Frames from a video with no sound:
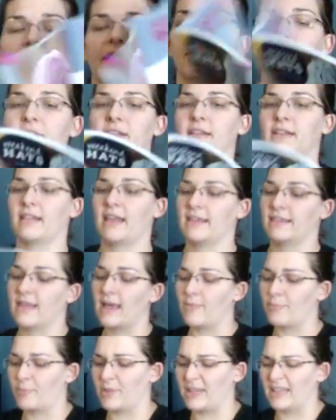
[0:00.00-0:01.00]
I really like
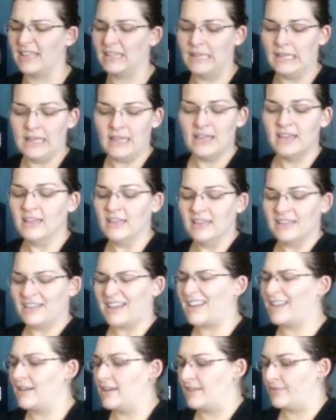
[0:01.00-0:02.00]
that, but
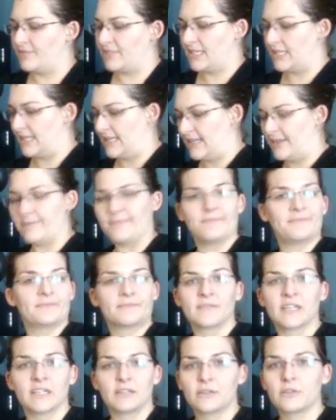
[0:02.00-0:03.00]
not enough to knit it.
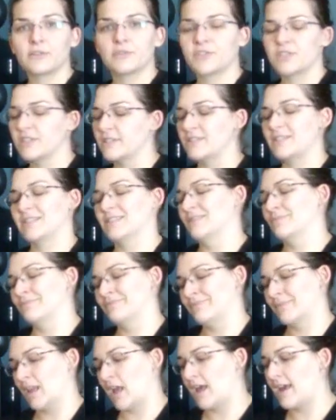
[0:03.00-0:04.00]
Cloches,
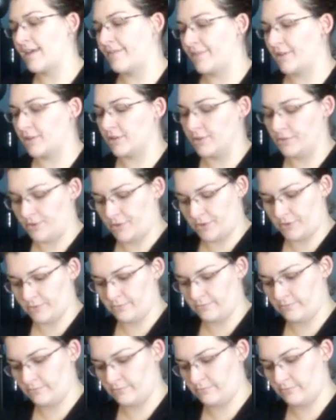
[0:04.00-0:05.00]
I have a cloche
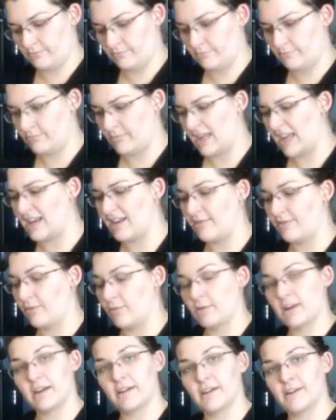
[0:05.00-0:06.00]
I never
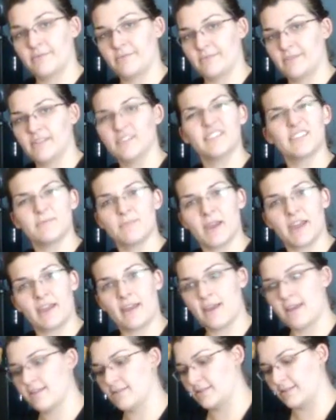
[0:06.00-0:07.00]
wear it. It's in
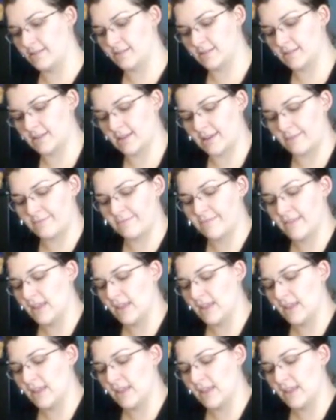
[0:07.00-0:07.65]
my eyes all the time.